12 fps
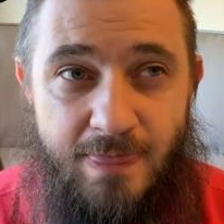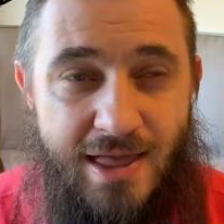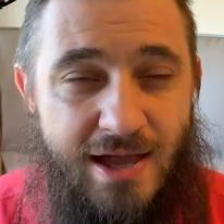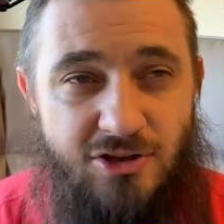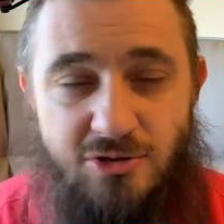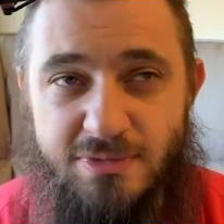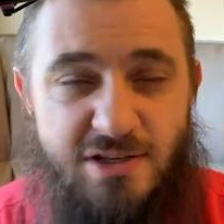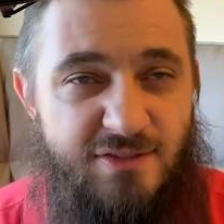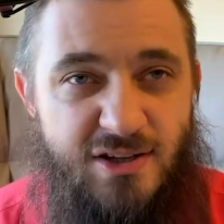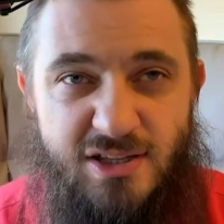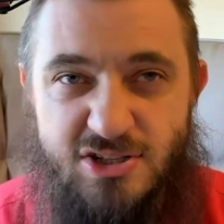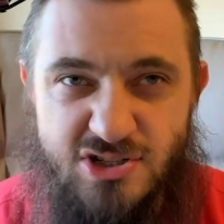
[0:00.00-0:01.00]
And your minute
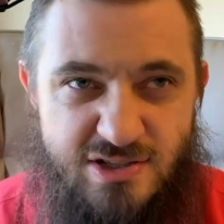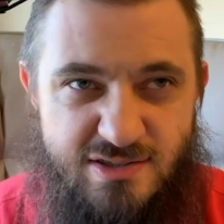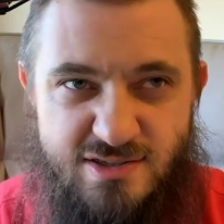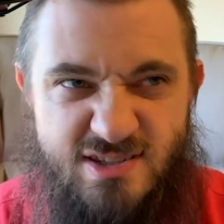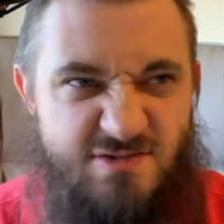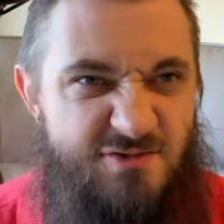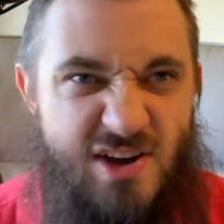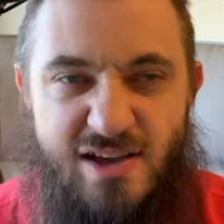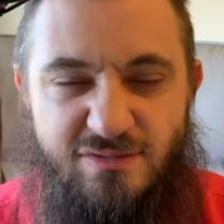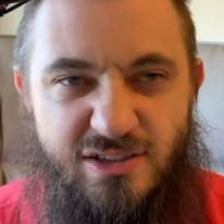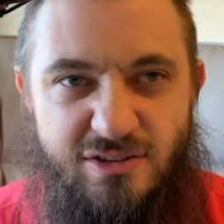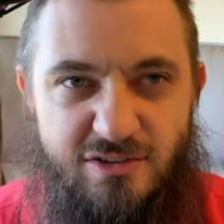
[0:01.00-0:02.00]
ventilation's
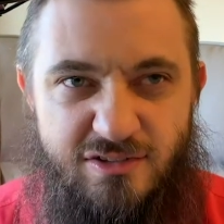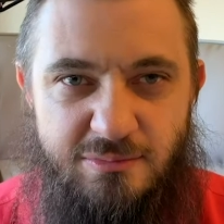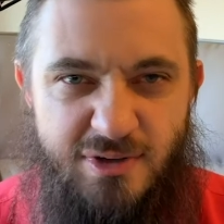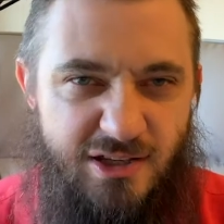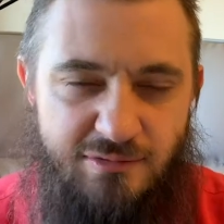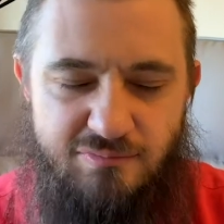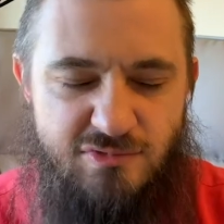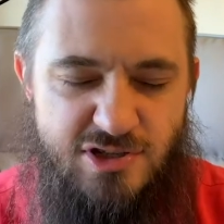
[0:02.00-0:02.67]
5 liters a minute,